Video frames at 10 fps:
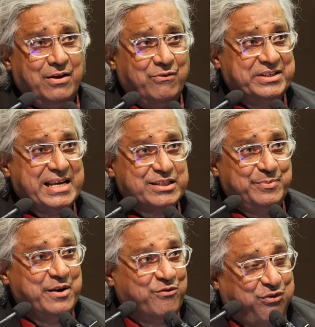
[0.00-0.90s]
which has
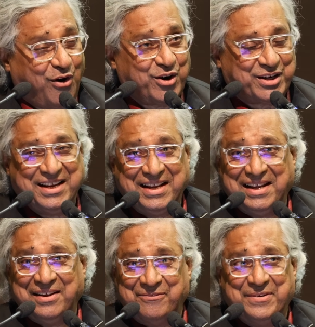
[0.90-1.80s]
been fought
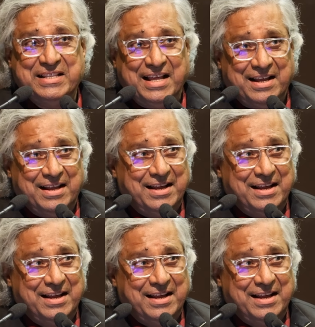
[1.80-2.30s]
with